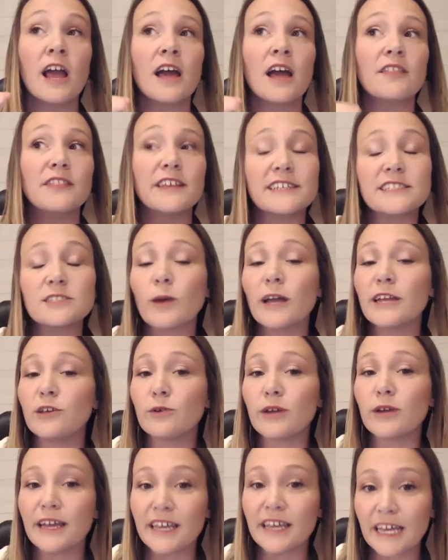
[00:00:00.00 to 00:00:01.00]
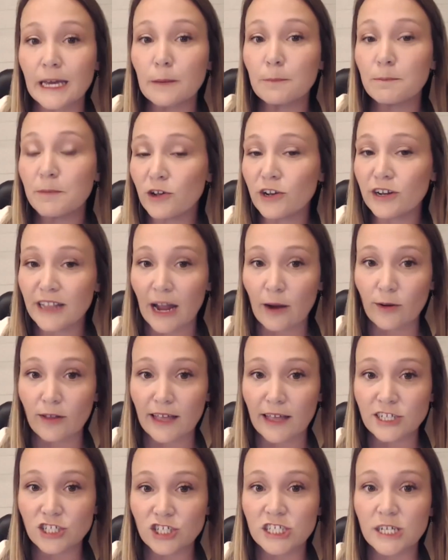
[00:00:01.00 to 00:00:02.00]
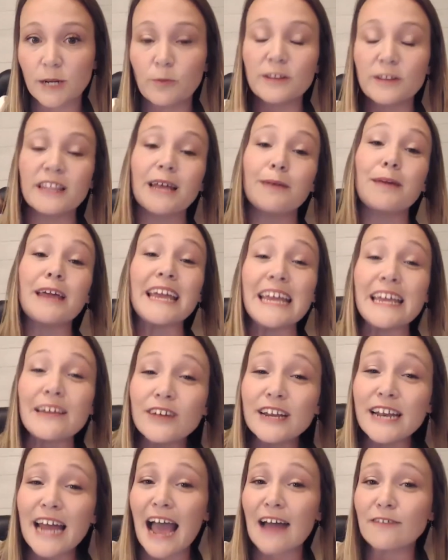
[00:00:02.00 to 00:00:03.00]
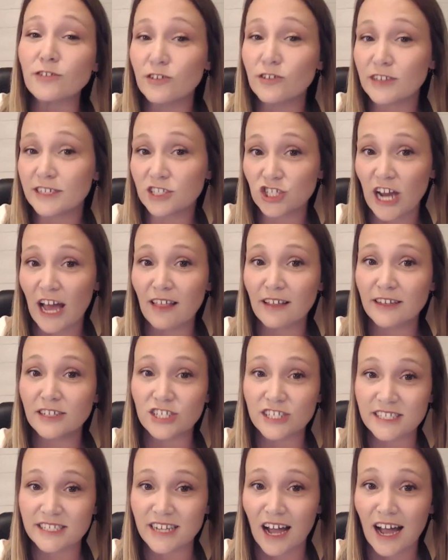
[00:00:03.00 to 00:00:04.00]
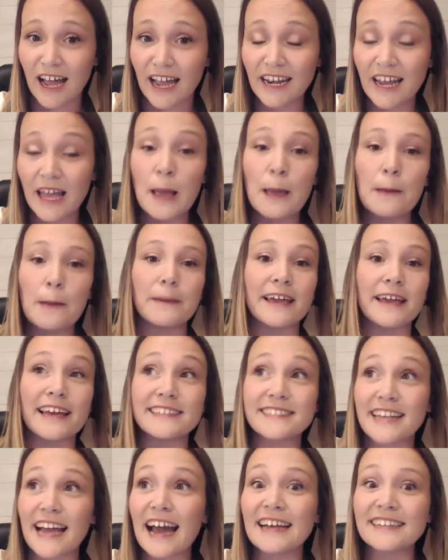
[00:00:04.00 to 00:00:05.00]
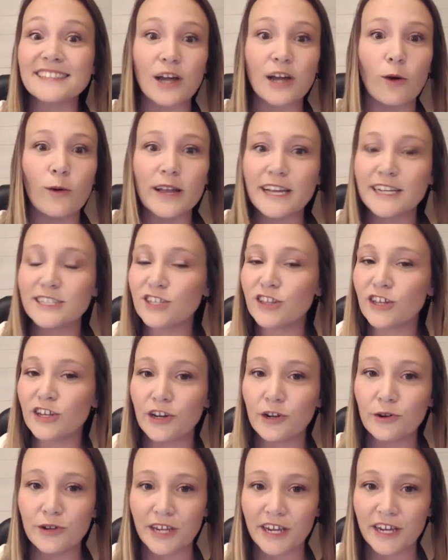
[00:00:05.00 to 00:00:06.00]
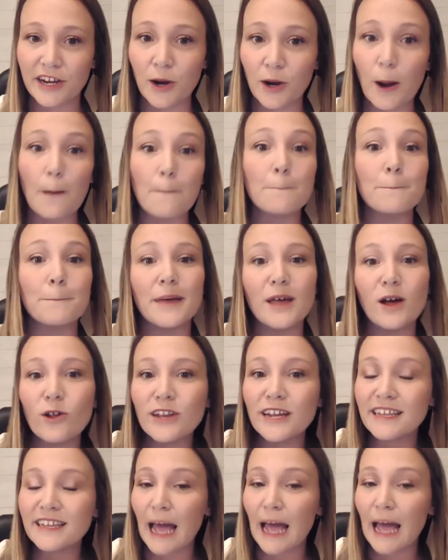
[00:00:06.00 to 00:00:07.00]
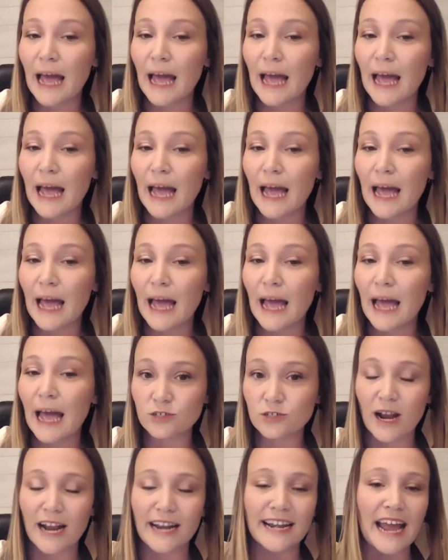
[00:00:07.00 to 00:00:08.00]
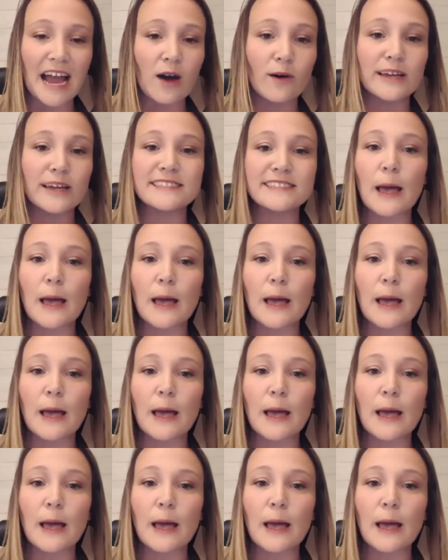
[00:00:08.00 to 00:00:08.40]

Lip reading: this way you can keep building that relationship with them even after this challenge is done. Because guys, going into the new year, building that potentials list right now is